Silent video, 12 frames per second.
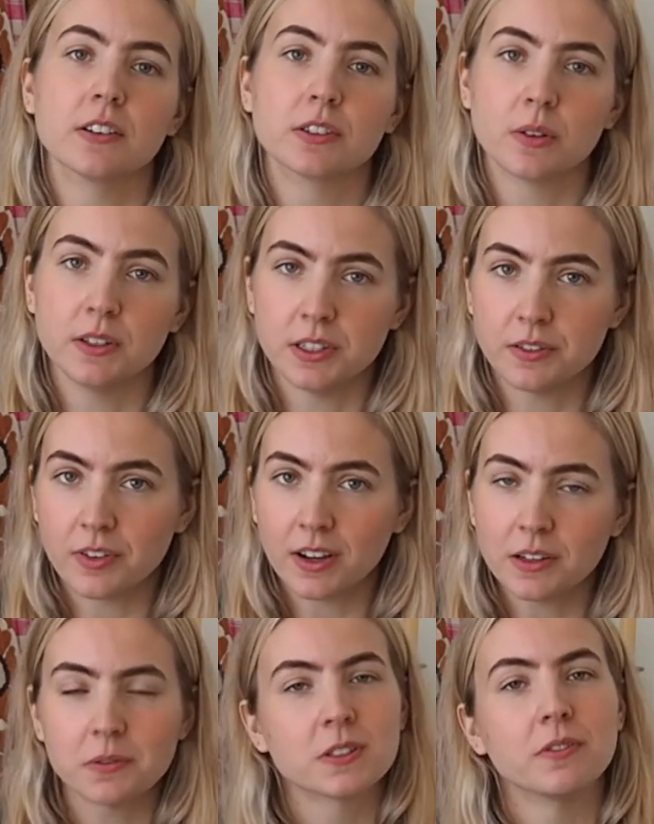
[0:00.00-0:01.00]
So I did find
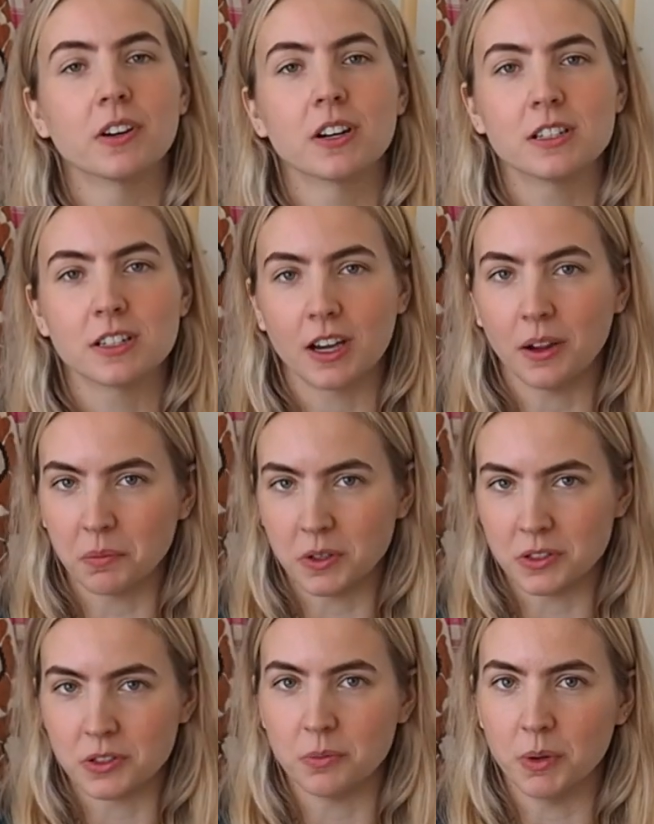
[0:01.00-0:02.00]
it was a very
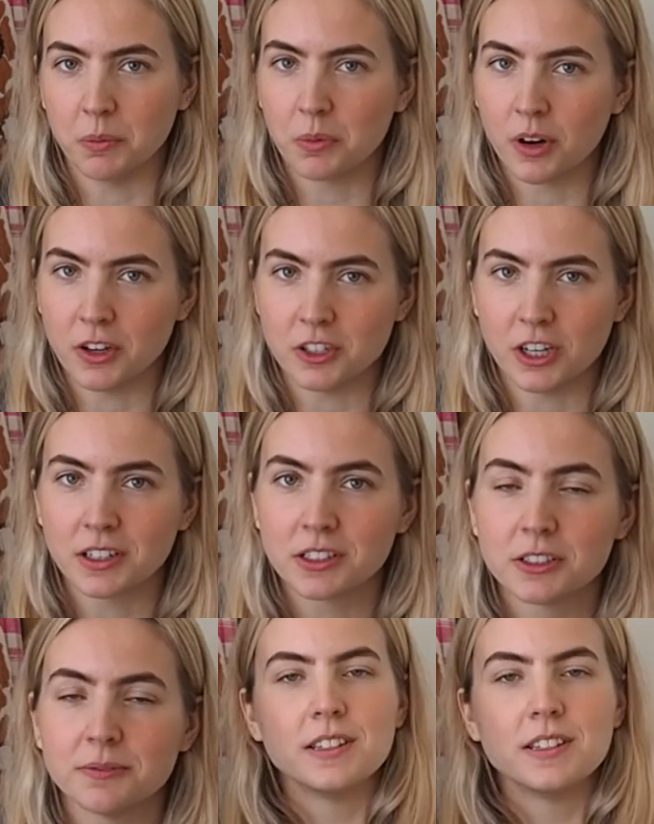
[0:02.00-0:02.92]
time-consuming project.